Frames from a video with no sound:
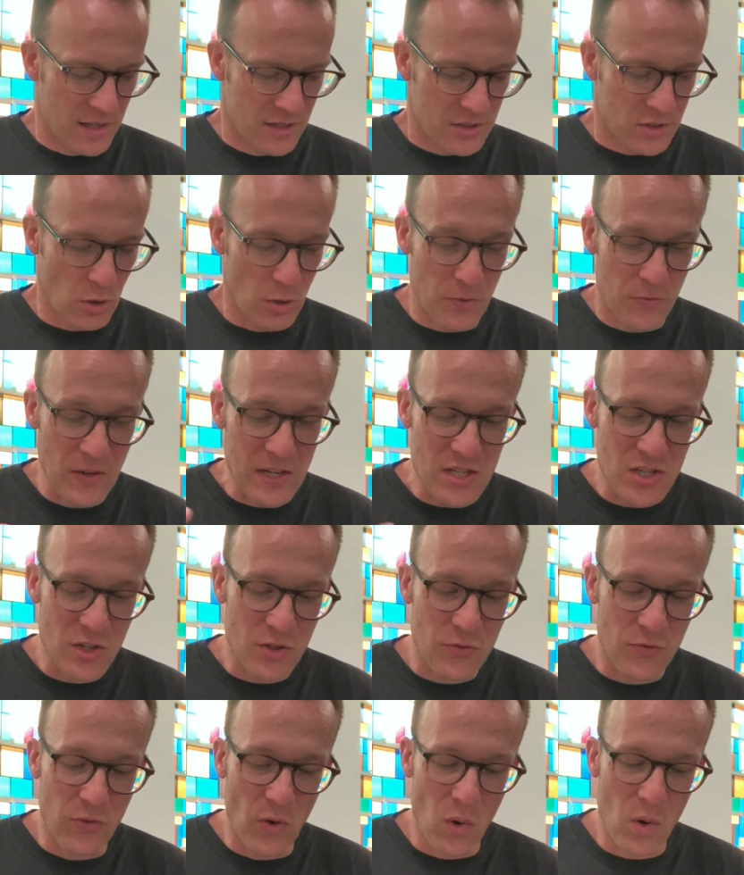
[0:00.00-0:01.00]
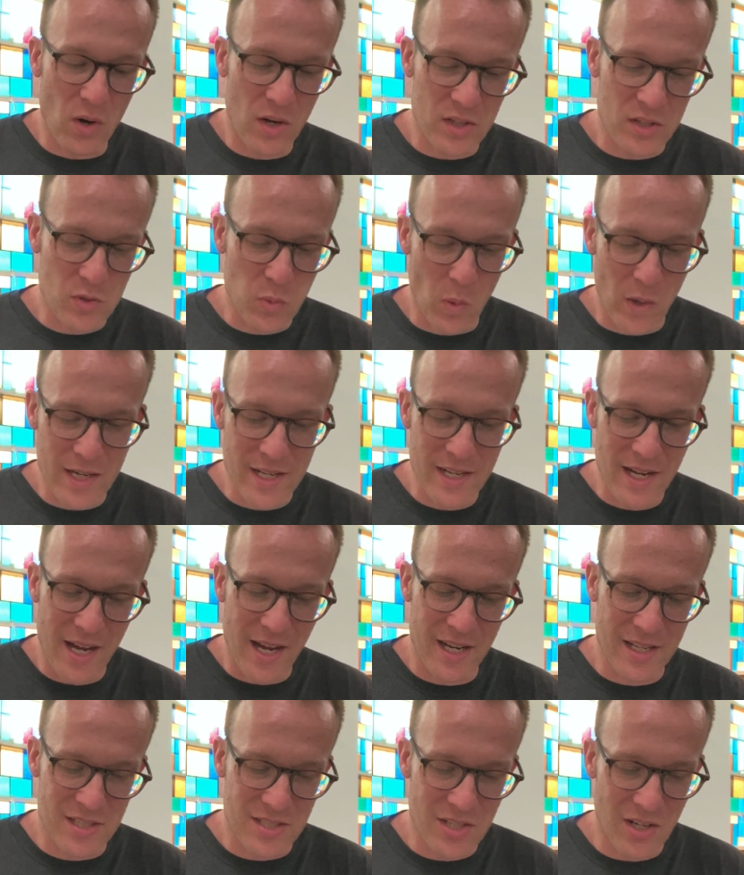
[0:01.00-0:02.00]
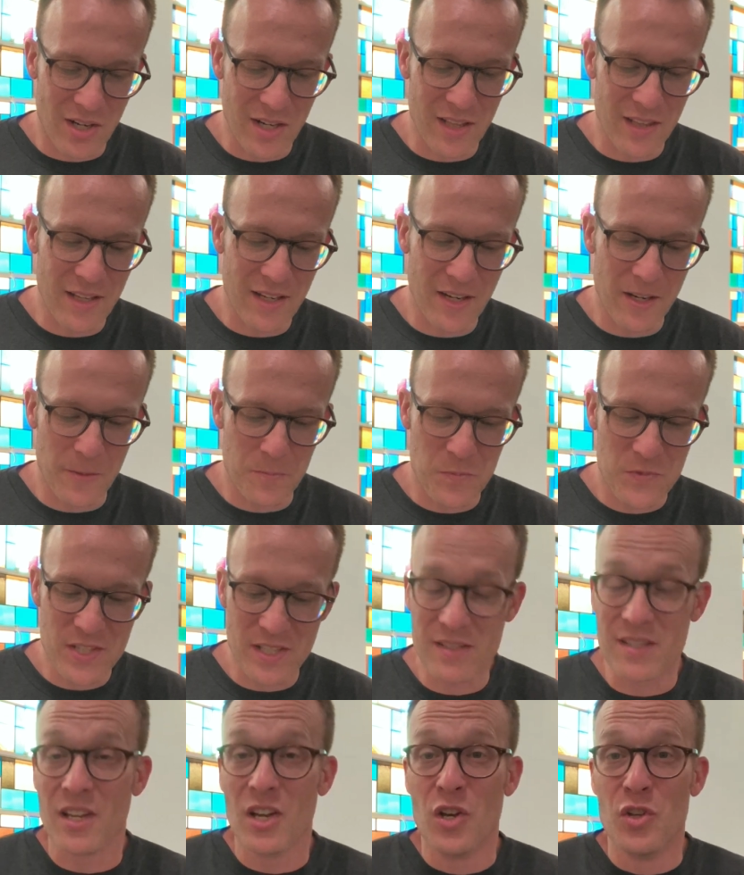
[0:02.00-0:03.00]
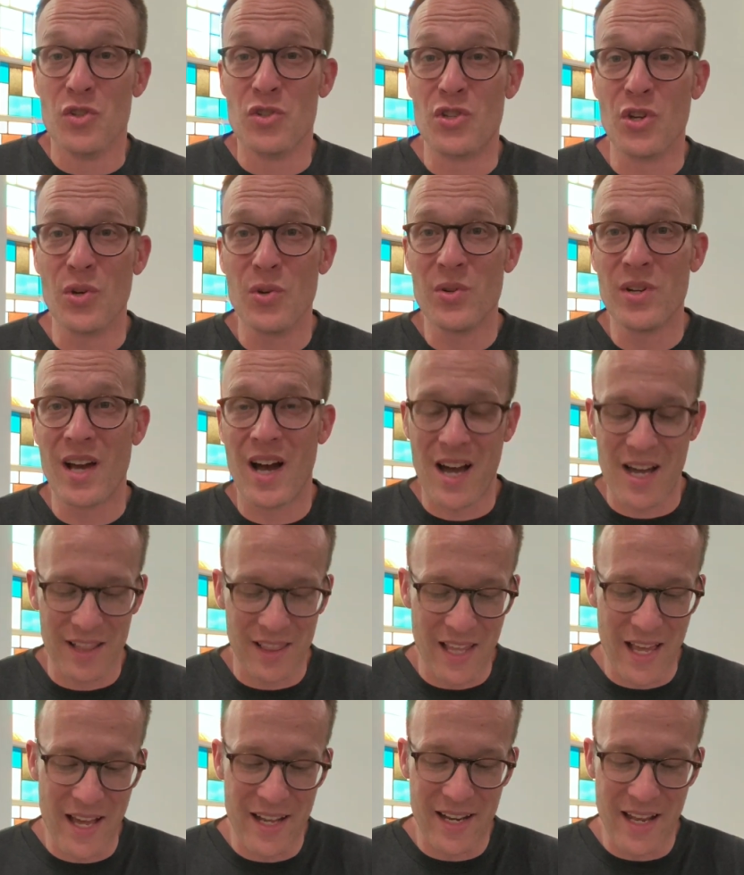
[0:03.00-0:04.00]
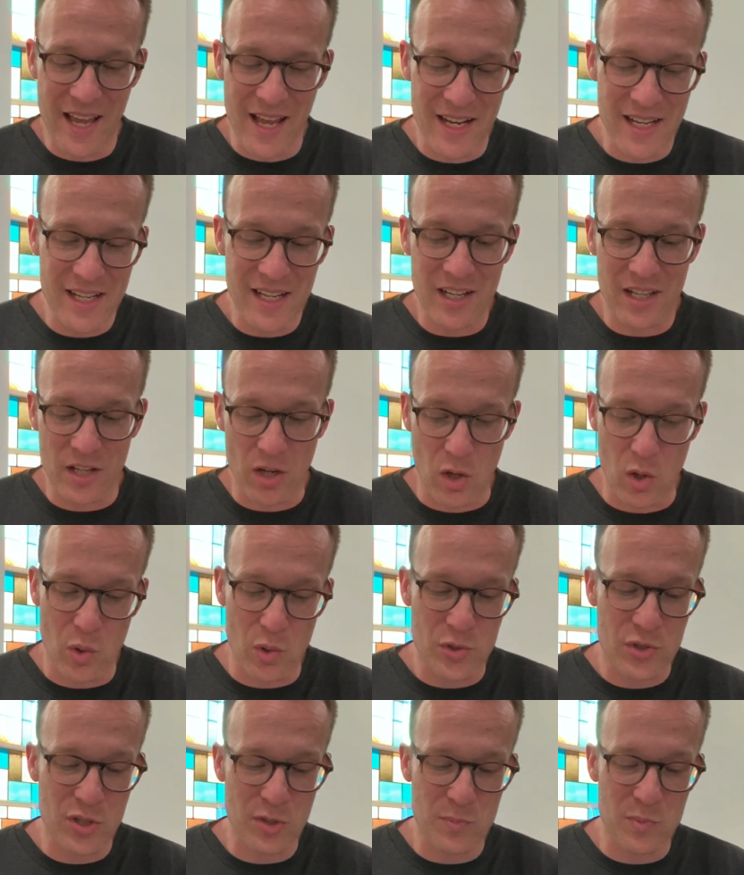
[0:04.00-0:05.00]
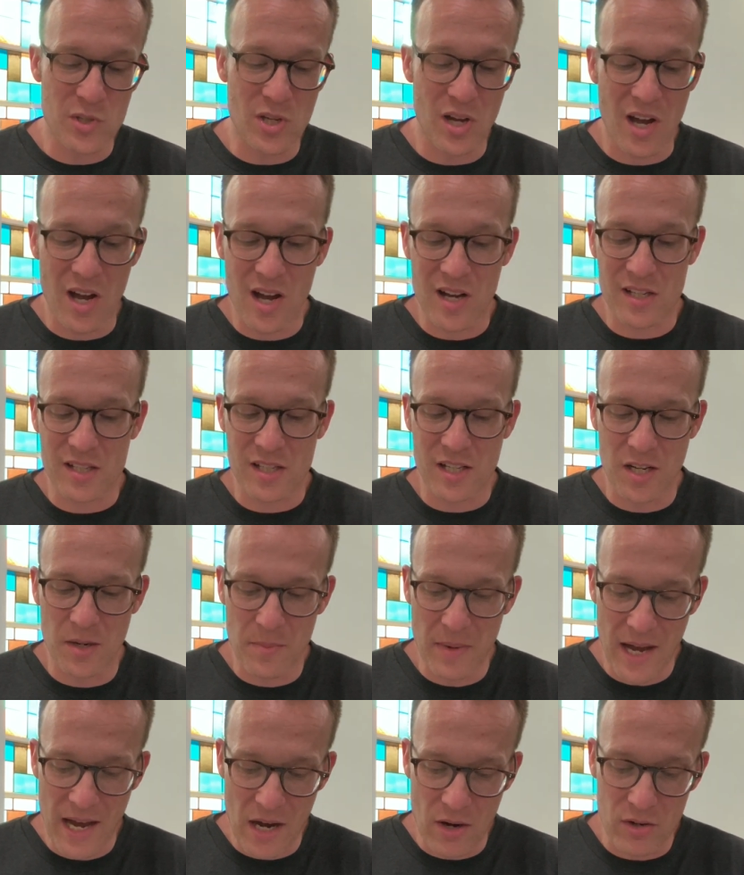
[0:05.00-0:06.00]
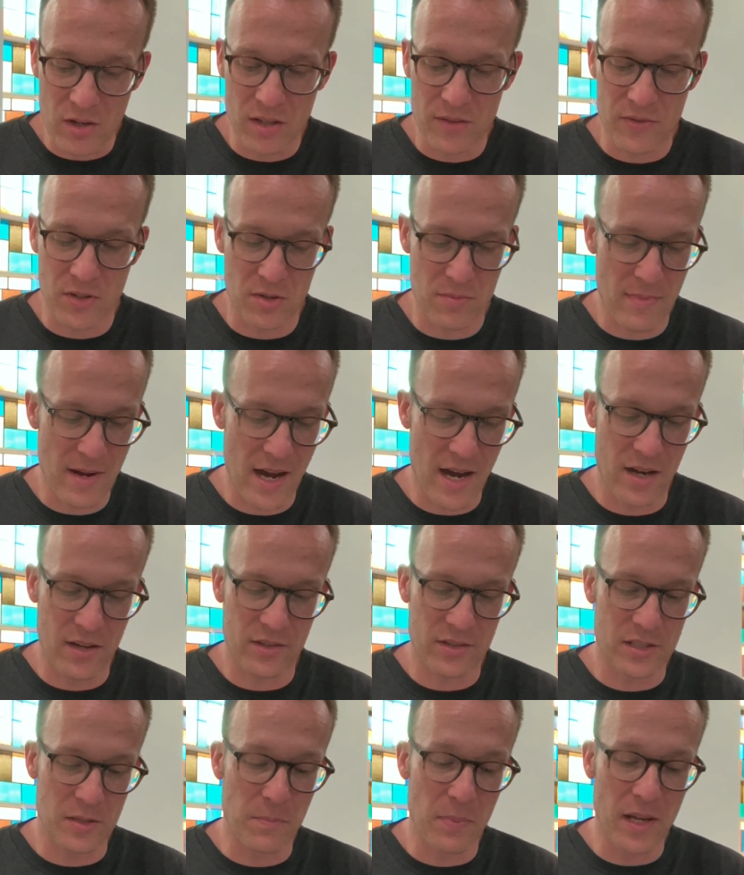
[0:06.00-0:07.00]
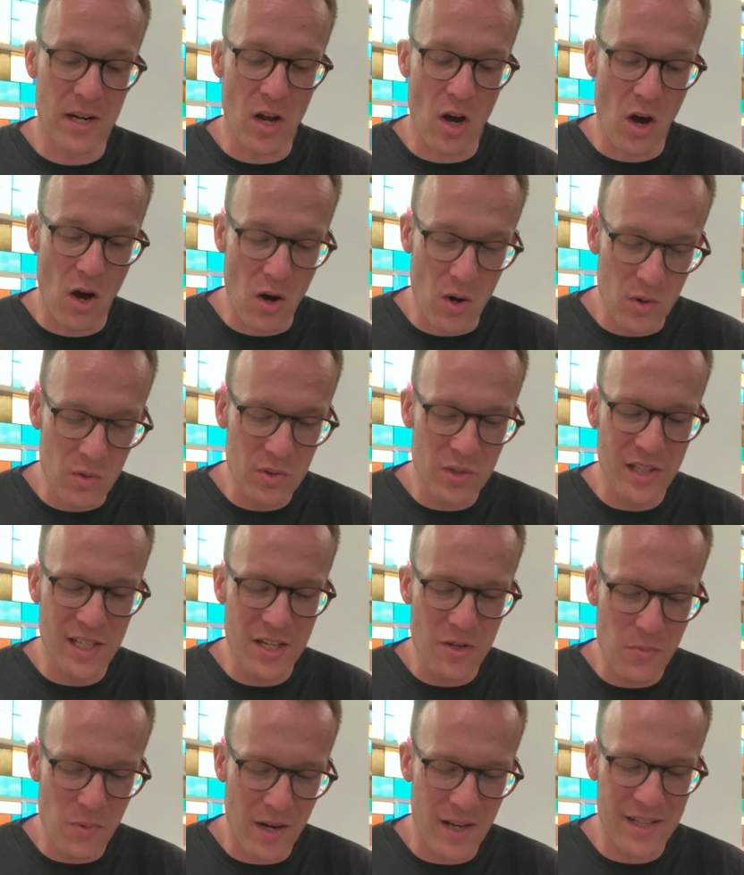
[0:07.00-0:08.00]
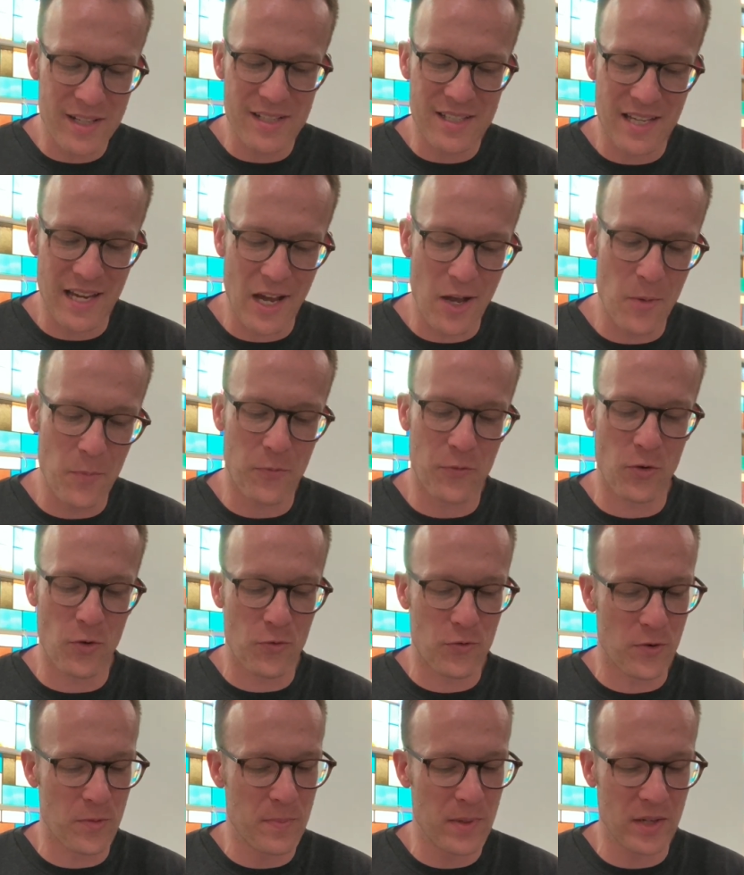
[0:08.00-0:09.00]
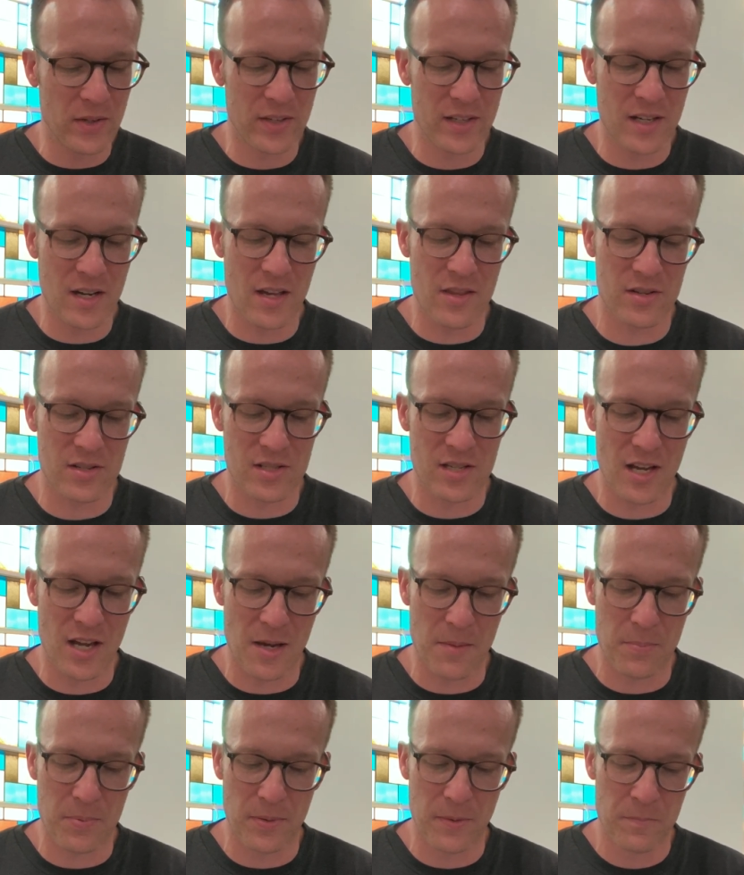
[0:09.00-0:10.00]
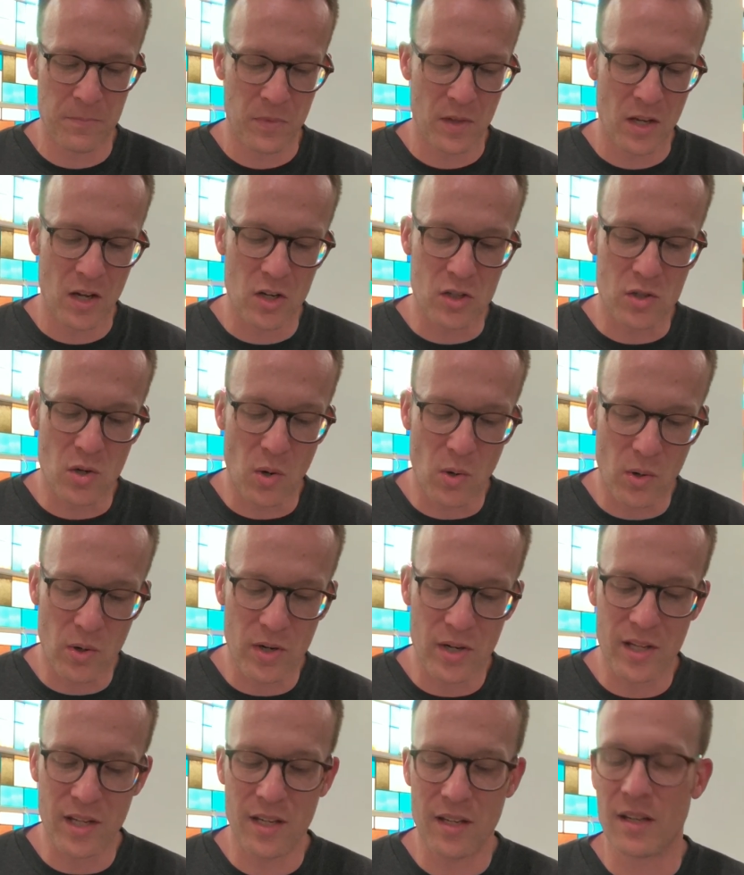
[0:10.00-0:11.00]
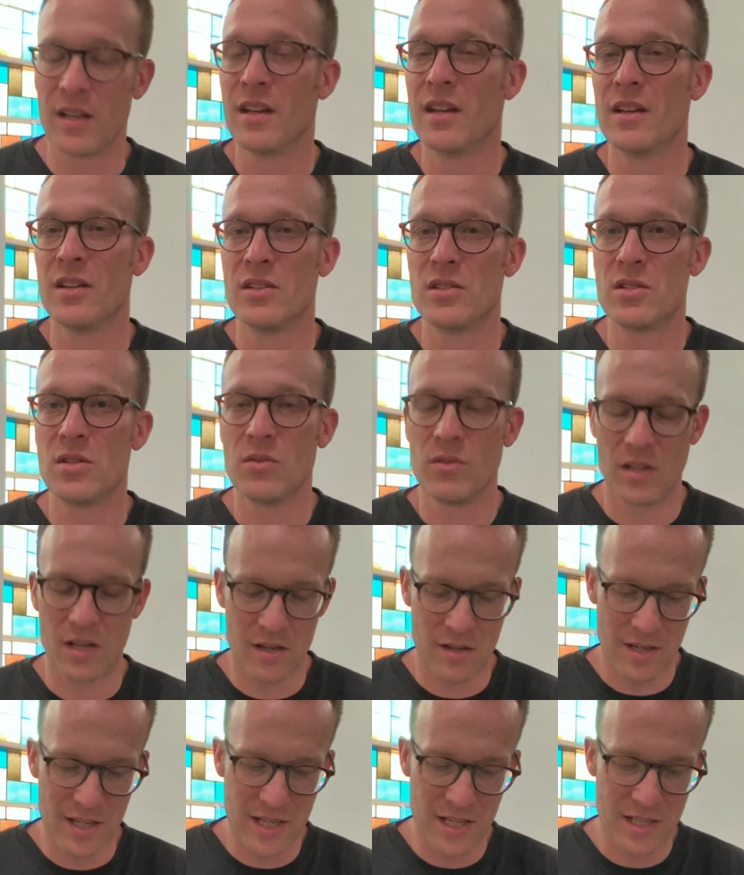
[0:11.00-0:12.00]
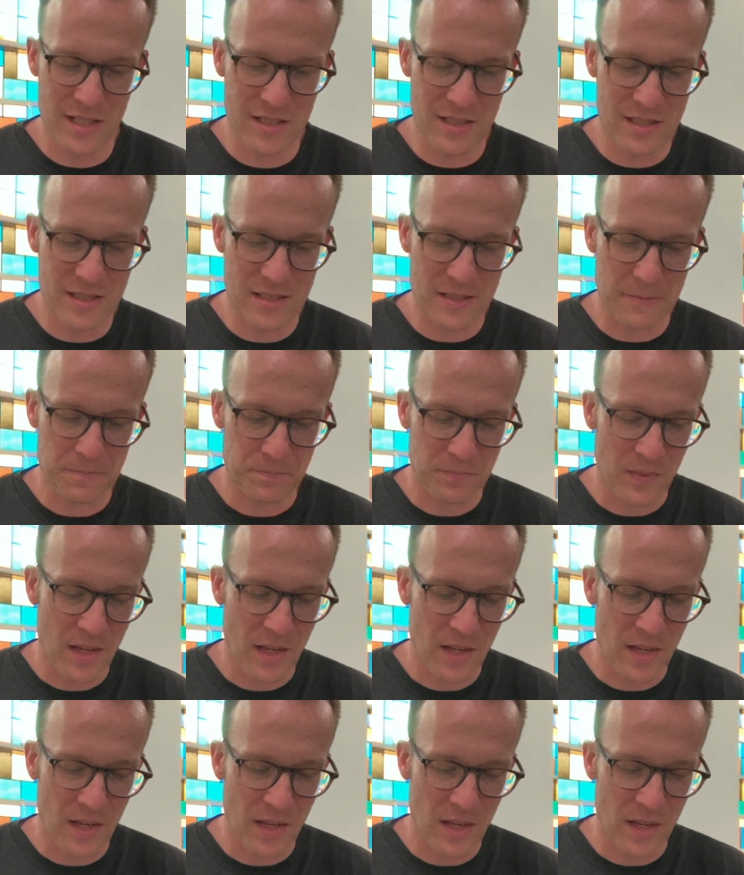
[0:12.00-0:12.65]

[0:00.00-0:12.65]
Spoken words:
So Ephesians 4, 29, starting there, says, do not let any unwholesome talk come out of your mouths, but only what is helpful for building others up according to their needs,